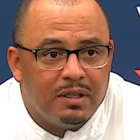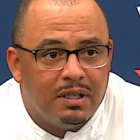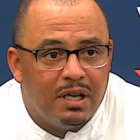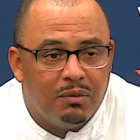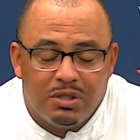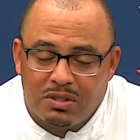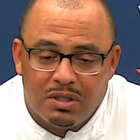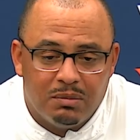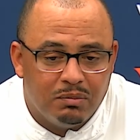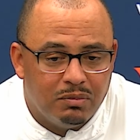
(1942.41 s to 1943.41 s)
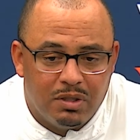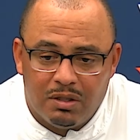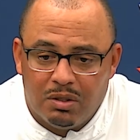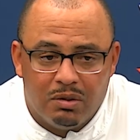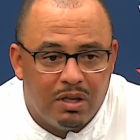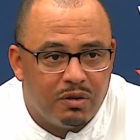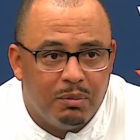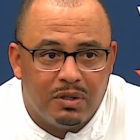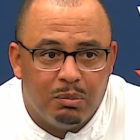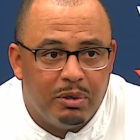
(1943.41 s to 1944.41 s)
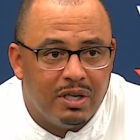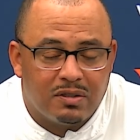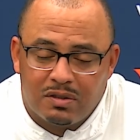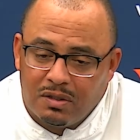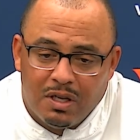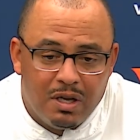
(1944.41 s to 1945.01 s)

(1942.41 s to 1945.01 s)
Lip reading: And I wish them nothing but the best.